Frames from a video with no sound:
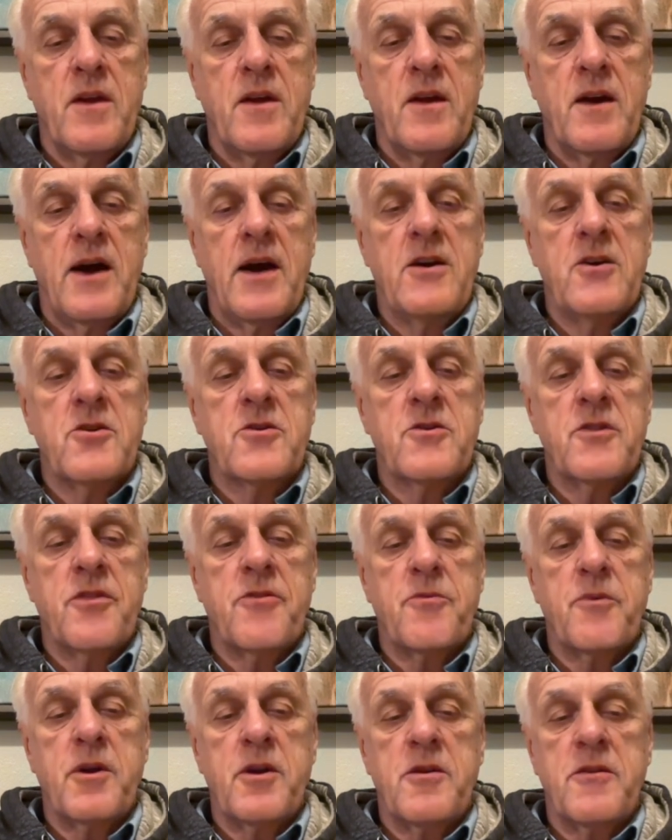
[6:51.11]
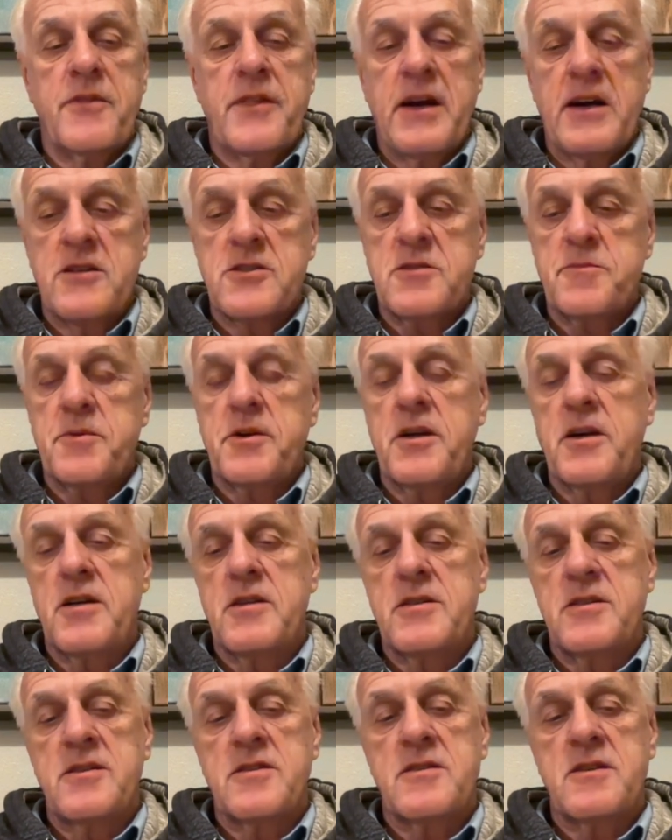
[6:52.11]
I earned $300,000
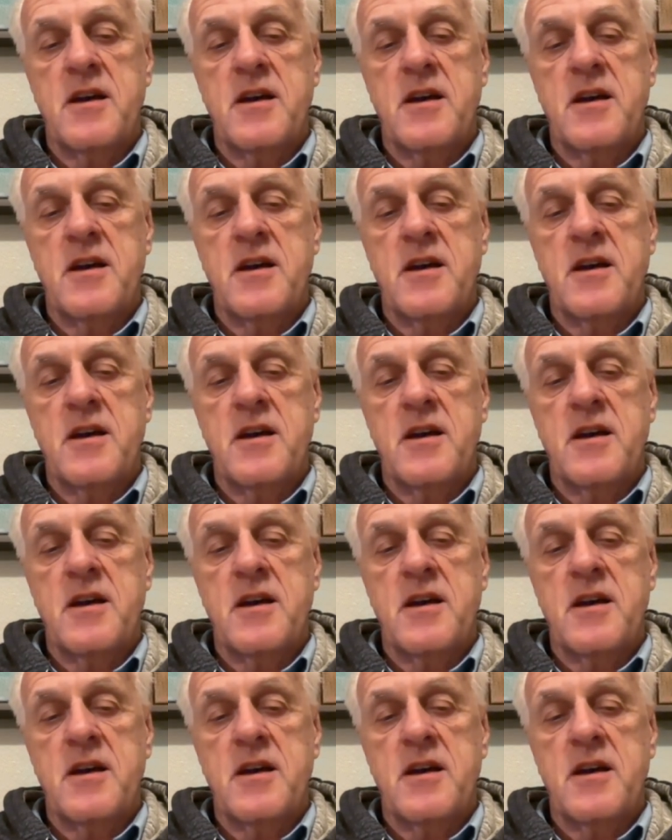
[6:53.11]
because it's